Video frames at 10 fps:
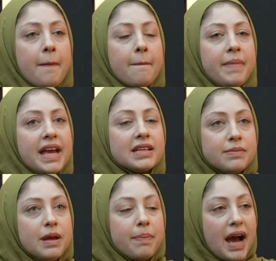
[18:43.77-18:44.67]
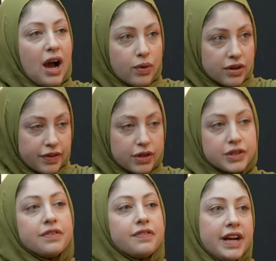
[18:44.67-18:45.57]
makes me powerful
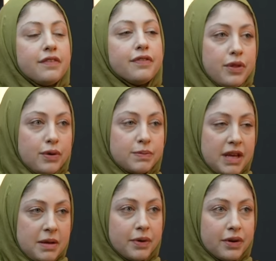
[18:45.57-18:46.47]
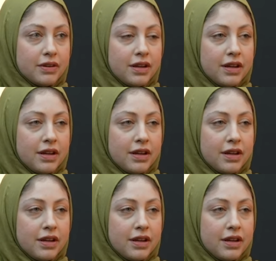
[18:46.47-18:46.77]
to fight for those people.